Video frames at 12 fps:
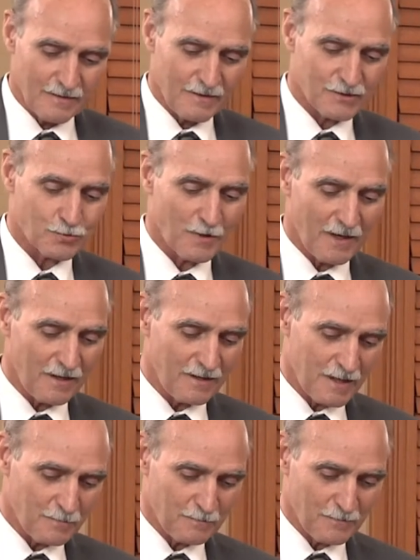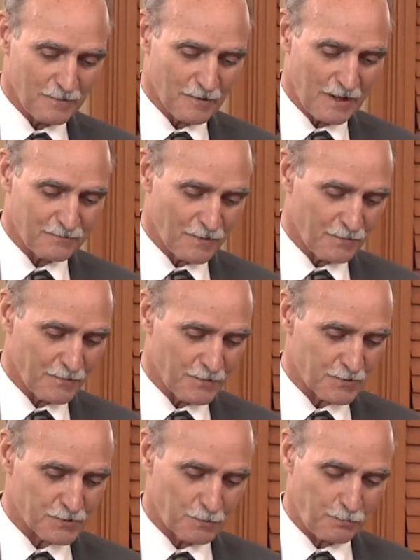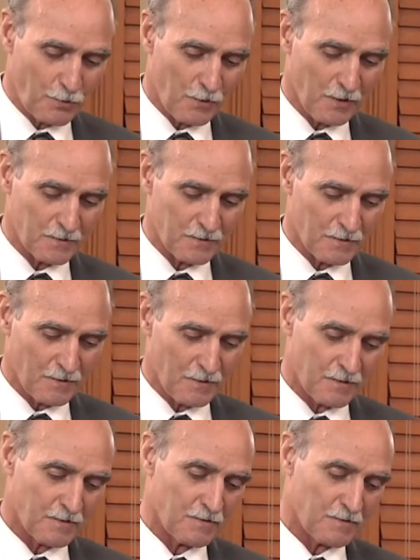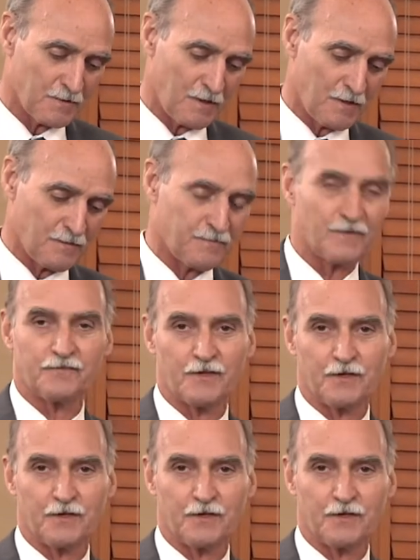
As well, I'm grateful for the support uh, of